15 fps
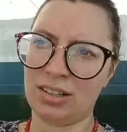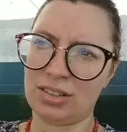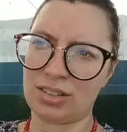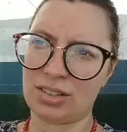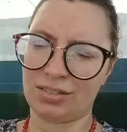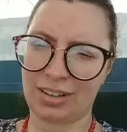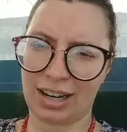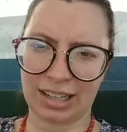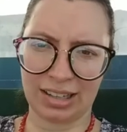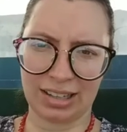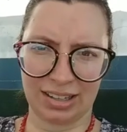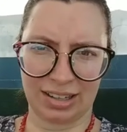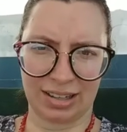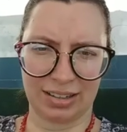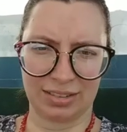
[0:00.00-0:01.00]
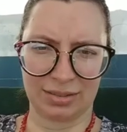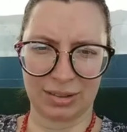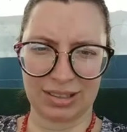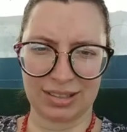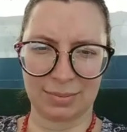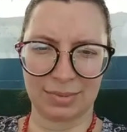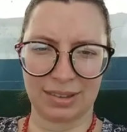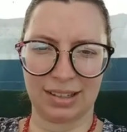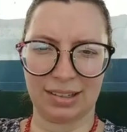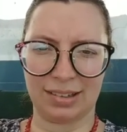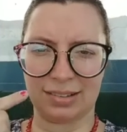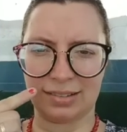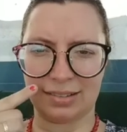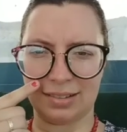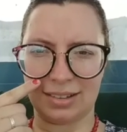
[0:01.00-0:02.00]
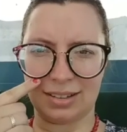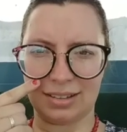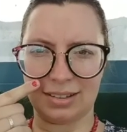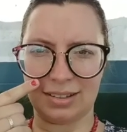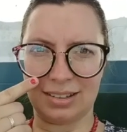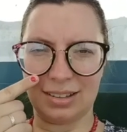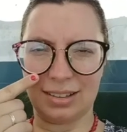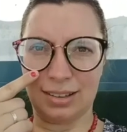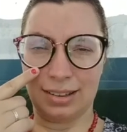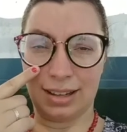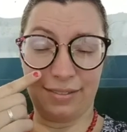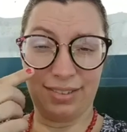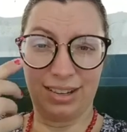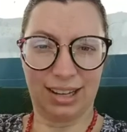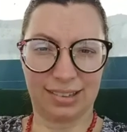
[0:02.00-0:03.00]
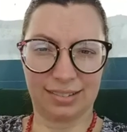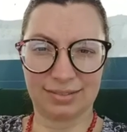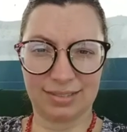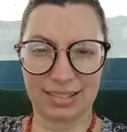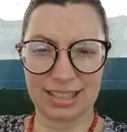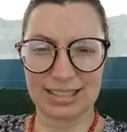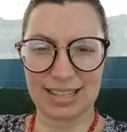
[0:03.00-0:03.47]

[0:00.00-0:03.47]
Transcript: to recognize when something loving is